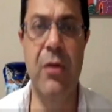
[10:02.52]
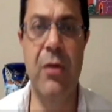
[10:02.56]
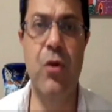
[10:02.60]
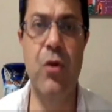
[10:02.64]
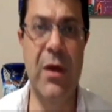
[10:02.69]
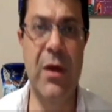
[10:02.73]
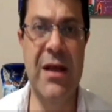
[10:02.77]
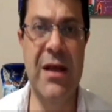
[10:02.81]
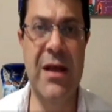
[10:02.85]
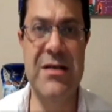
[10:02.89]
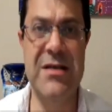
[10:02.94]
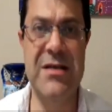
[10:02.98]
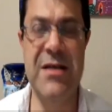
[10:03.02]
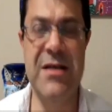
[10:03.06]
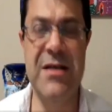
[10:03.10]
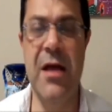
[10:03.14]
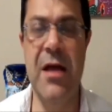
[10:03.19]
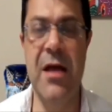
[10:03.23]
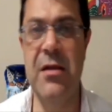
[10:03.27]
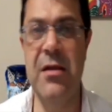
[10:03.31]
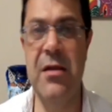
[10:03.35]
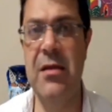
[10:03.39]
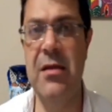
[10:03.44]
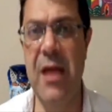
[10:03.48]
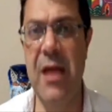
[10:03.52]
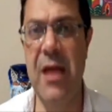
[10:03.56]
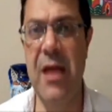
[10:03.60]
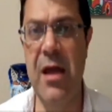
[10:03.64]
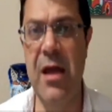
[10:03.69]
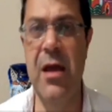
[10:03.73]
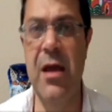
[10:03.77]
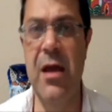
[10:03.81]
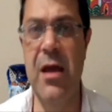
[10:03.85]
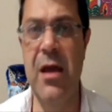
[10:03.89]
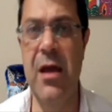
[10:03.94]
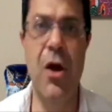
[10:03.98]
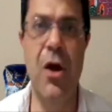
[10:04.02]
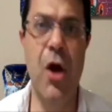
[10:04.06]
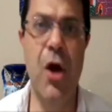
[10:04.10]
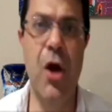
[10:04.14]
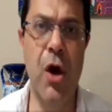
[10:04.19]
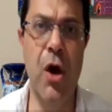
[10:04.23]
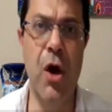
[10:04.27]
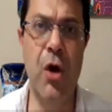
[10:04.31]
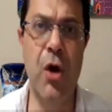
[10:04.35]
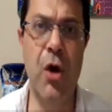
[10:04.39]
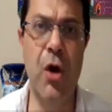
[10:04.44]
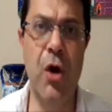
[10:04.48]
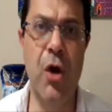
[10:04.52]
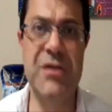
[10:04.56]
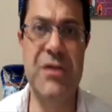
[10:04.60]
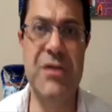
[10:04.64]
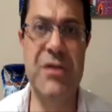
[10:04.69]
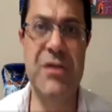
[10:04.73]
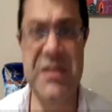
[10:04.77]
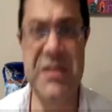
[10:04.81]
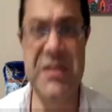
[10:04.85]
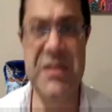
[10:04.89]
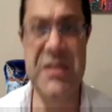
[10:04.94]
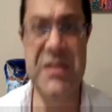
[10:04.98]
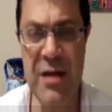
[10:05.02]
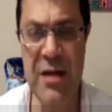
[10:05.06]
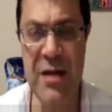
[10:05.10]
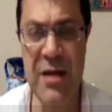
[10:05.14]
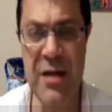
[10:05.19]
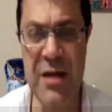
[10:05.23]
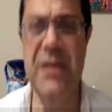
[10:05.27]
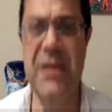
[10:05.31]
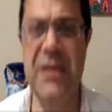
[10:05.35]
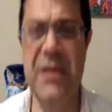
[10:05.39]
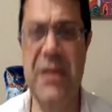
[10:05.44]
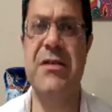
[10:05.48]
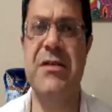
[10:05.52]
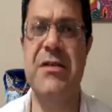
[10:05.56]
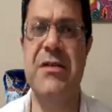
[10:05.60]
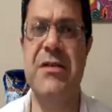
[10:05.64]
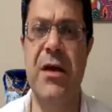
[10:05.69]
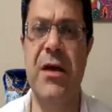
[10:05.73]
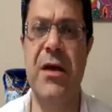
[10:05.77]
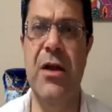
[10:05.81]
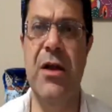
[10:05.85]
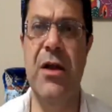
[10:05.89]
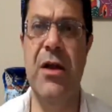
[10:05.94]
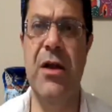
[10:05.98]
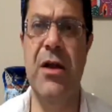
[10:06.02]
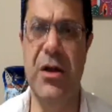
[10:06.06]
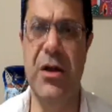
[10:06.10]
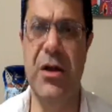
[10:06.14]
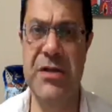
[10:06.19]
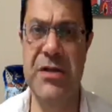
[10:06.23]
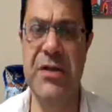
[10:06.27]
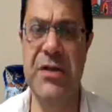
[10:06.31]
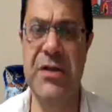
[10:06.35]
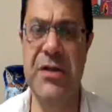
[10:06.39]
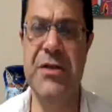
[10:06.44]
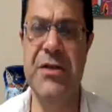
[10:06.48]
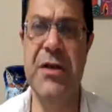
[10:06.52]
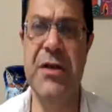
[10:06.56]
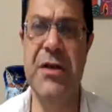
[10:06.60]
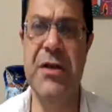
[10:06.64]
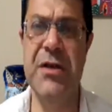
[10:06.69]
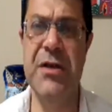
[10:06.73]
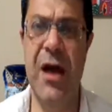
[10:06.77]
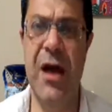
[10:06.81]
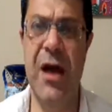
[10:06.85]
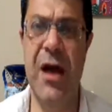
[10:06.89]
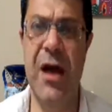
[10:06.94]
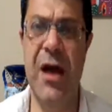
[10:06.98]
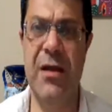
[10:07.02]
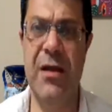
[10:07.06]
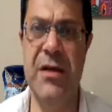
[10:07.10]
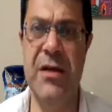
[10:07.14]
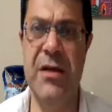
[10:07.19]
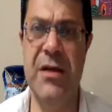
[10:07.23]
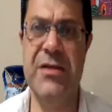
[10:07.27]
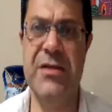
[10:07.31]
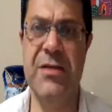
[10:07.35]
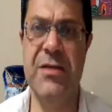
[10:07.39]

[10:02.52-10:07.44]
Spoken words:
to what extent they could sustain these losses and these,